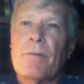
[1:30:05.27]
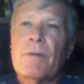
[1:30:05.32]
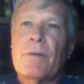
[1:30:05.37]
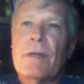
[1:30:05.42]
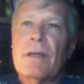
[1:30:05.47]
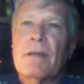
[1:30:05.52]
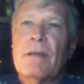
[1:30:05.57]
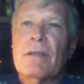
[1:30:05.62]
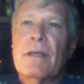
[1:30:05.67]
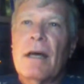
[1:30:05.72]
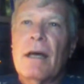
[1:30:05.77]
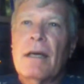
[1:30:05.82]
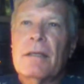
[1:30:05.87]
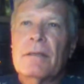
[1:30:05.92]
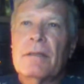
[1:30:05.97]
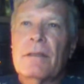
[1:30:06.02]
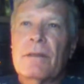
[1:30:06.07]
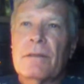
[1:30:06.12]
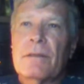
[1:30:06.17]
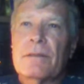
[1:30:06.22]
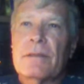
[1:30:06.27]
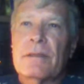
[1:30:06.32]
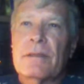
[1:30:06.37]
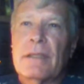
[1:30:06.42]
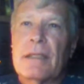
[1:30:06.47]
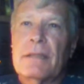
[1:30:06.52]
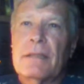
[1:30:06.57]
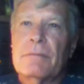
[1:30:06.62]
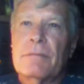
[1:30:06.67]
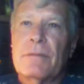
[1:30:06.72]
We are not all the
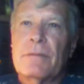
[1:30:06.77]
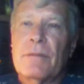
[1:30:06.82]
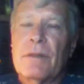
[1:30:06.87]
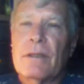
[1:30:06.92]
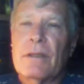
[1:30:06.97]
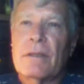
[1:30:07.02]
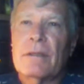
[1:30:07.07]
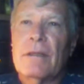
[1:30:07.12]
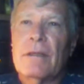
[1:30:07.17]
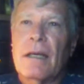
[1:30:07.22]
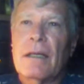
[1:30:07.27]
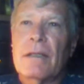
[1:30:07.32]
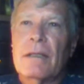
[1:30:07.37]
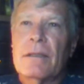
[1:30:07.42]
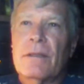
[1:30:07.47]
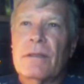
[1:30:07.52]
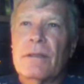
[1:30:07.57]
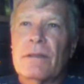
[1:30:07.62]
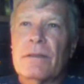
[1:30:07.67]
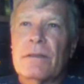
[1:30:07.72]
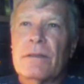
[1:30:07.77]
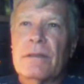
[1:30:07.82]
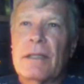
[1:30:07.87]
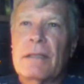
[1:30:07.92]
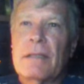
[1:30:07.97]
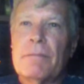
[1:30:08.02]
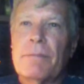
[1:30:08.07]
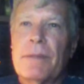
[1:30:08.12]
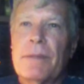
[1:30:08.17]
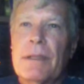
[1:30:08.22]
same. We are not all the
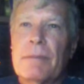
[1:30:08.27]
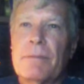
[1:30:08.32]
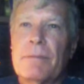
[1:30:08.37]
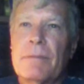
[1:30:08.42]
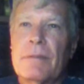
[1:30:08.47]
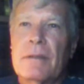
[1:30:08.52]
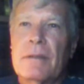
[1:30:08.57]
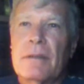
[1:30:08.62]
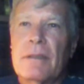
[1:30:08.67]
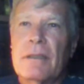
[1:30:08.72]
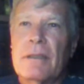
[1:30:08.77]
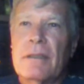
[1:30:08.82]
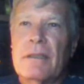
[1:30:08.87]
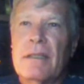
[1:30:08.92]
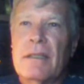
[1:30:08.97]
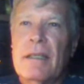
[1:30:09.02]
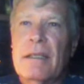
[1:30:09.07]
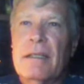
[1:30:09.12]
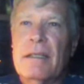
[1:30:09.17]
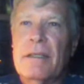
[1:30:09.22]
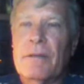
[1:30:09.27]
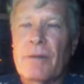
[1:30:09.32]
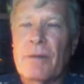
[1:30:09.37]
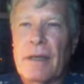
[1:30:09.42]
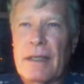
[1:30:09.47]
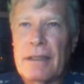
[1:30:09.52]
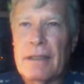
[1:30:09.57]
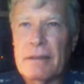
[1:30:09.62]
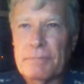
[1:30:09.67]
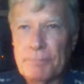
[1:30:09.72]
same people in any
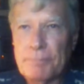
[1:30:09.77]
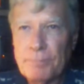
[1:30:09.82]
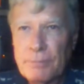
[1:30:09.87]
way,